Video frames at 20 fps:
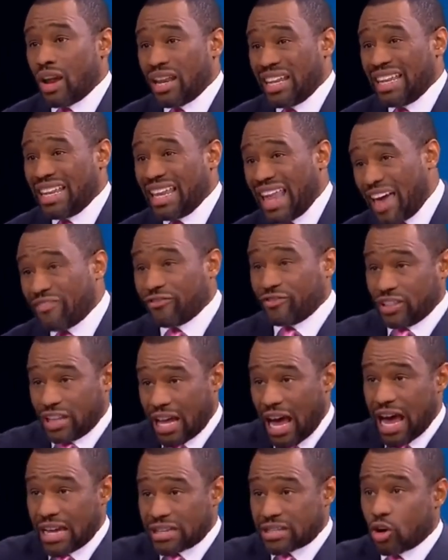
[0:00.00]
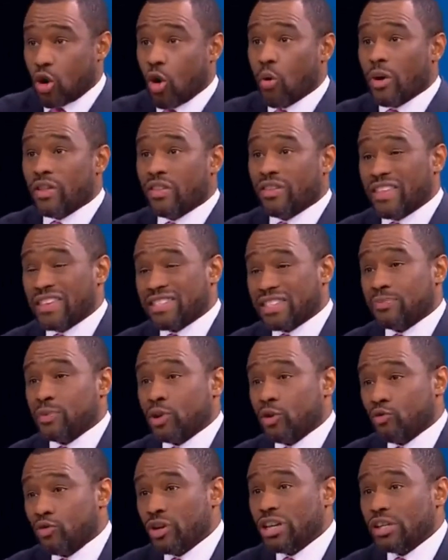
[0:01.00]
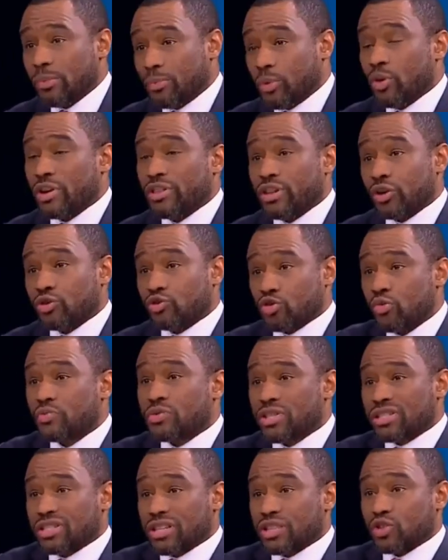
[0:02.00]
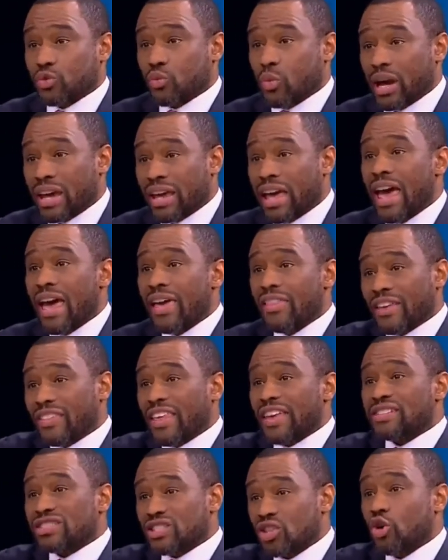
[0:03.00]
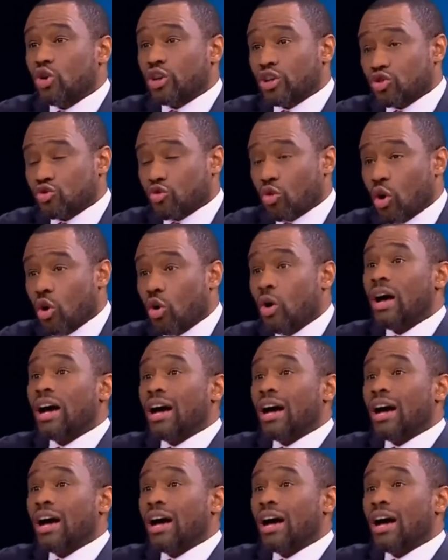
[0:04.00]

left Gaza or whether they simply redeployed their troops in such a way that they still control,